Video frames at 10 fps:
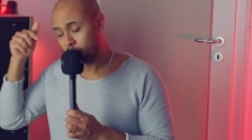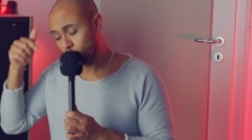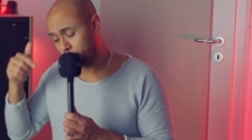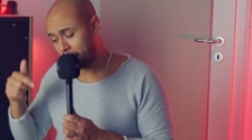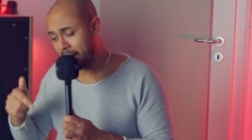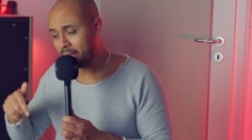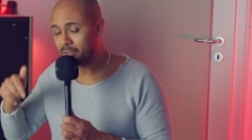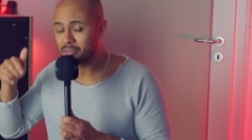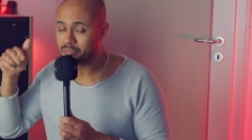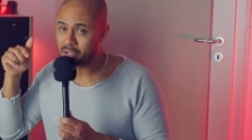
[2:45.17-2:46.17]
to
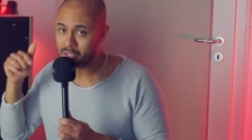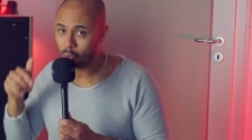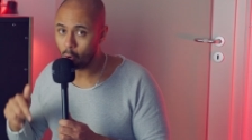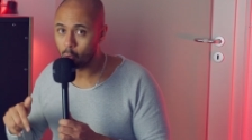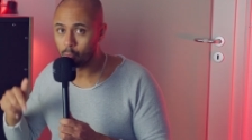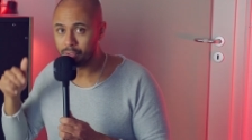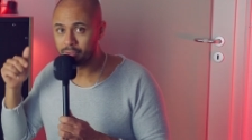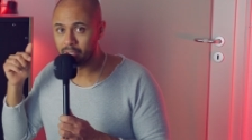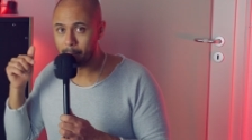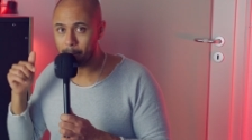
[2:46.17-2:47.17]
play very low
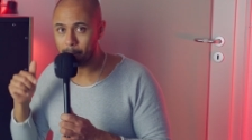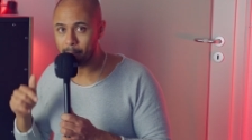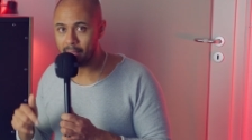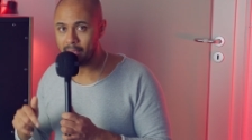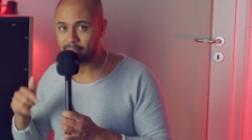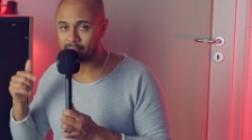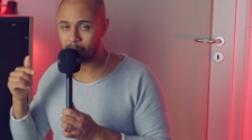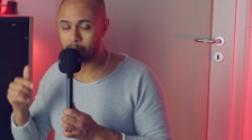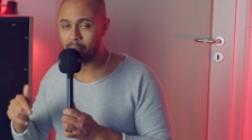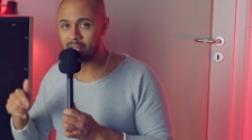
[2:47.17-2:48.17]
in the bass
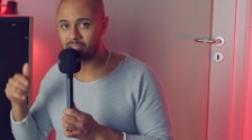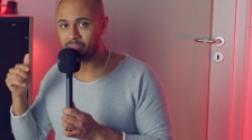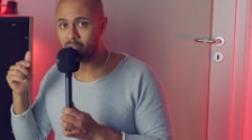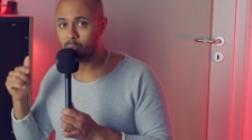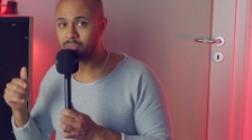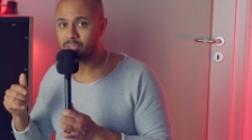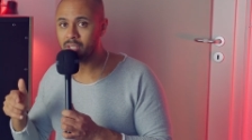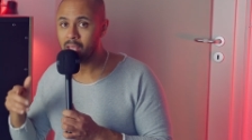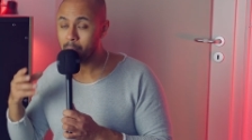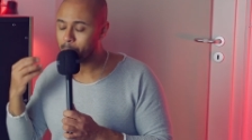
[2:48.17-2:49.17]
sub bass
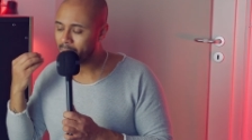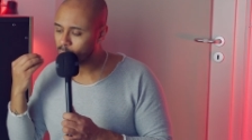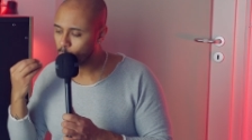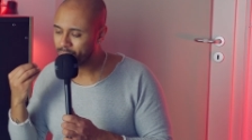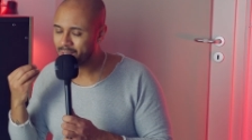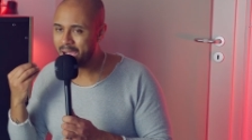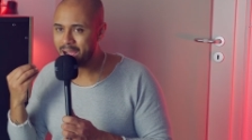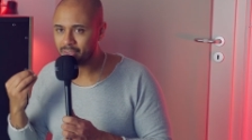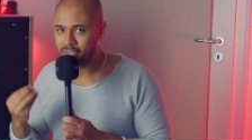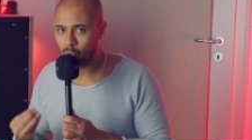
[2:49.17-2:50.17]
frequency, but with
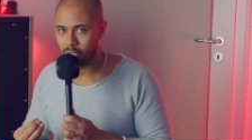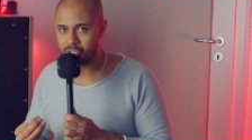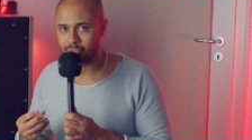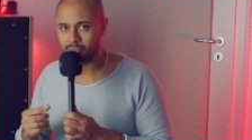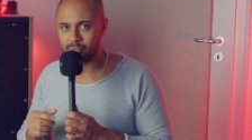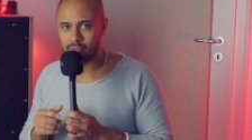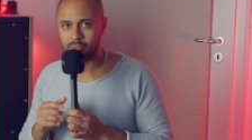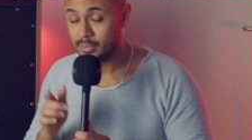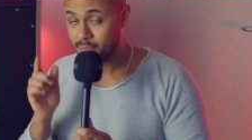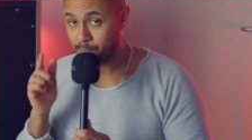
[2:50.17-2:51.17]
articulations,
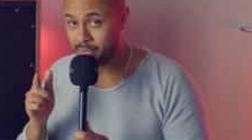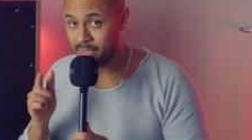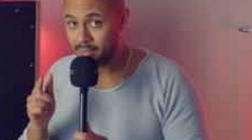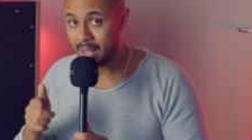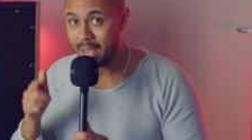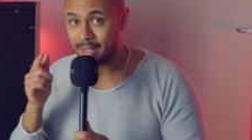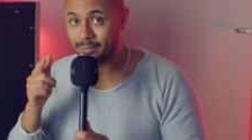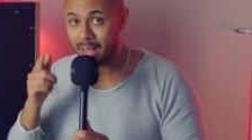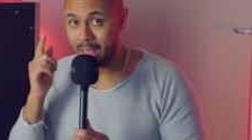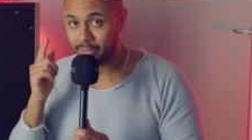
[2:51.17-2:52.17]
speed,
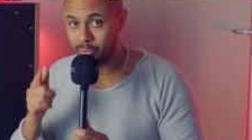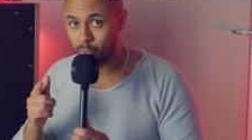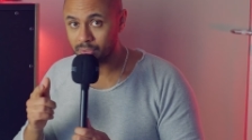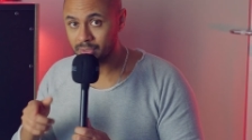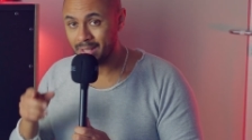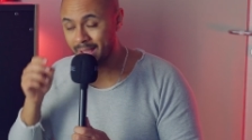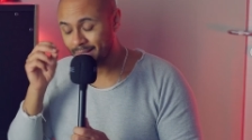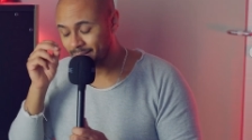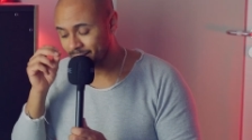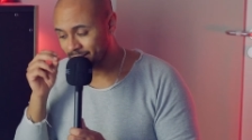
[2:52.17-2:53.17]
and accuracy.
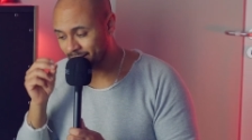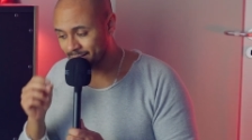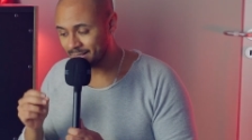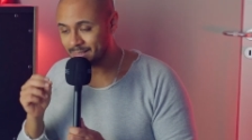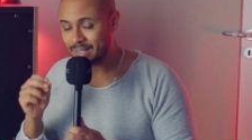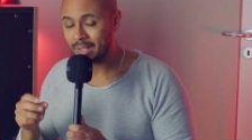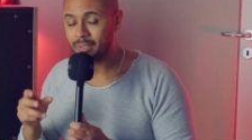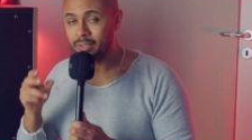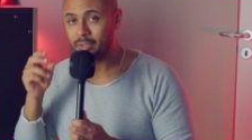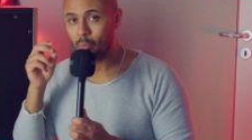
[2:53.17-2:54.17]
And it's
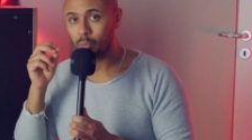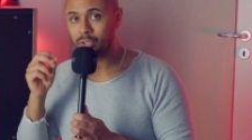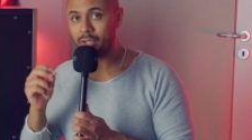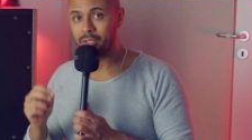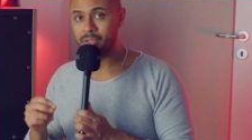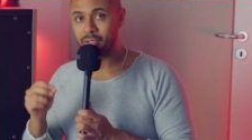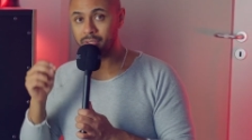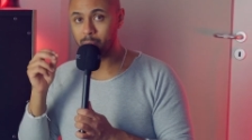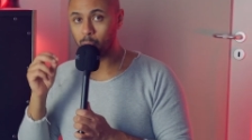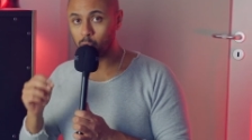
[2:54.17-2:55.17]
exactly what I hear
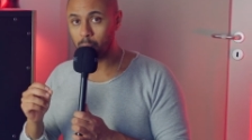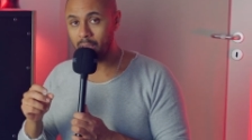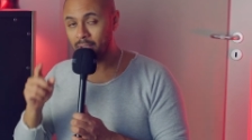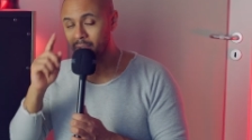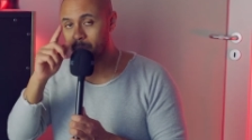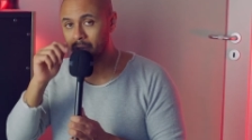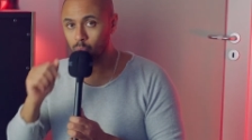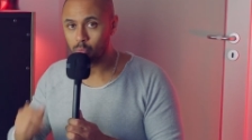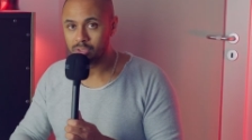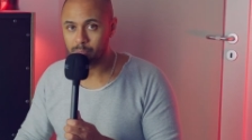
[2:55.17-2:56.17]
in the bottom end,
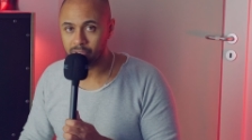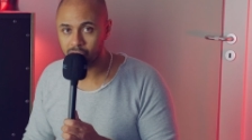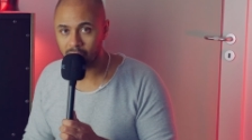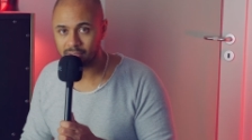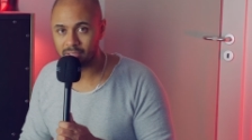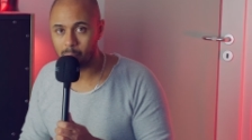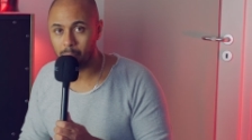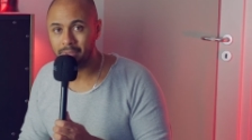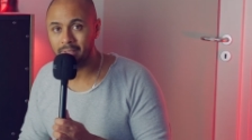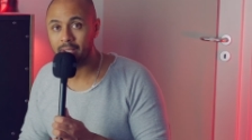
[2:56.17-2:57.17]
but we'll speak just in a
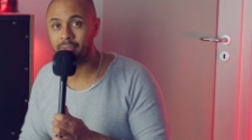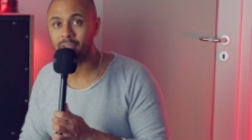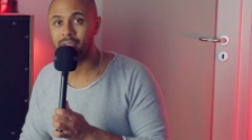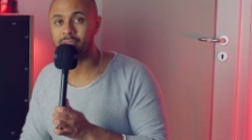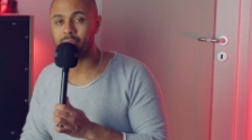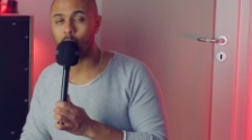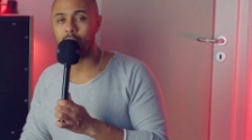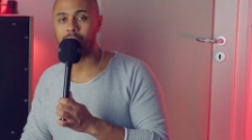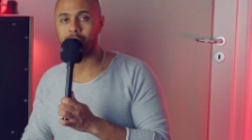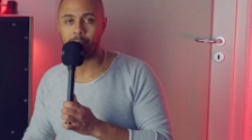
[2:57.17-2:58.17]
moment later in the sound quality.